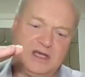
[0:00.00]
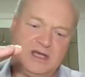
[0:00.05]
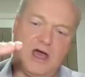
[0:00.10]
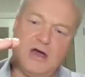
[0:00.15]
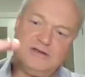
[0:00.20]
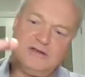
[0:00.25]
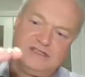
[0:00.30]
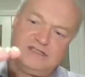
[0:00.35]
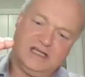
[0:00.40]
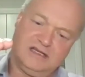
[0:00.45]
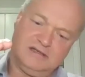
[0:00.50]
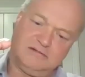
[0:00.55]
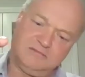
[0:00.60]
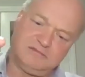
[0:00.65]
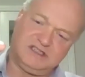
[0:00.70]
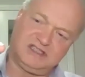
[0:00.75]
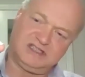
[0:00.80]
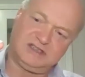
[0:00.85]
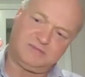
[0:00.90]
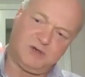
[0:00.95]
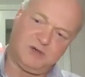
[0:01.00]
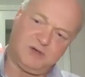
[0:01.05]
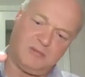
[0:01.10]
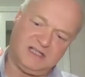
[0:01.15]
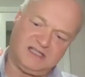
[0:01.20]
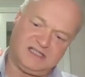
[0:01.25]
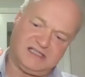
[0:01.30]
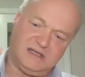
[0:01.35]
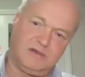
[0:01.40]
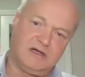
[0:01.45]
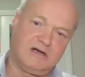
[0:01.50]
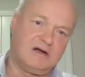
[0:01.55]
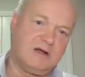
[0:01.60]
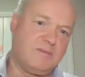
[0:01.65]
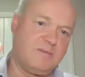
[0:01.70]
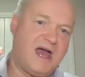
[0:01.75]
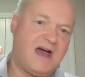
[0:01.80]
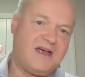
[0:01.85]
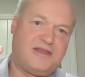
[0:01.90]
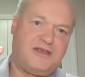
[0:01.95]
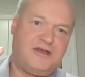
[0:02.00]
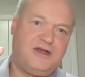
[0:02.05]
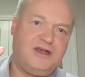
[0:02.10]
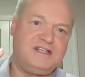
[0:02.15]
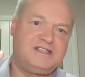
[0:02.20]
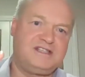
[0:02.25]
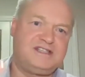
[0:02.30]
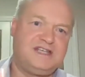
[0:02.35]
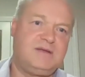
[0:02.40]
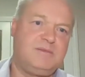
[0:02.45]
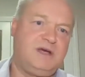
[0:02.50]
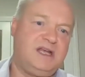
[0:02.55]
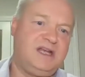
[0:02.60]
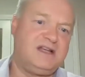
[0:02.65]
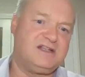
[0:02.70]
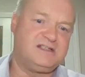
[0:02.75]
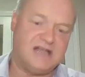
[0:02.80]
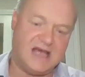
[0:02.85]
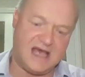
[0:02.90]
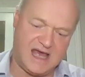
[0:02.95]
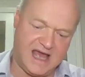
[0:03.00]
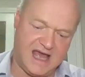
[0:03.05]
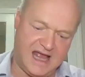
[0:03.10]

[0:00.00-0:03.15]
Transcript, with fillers: goes in probably similar at about 30 centimetres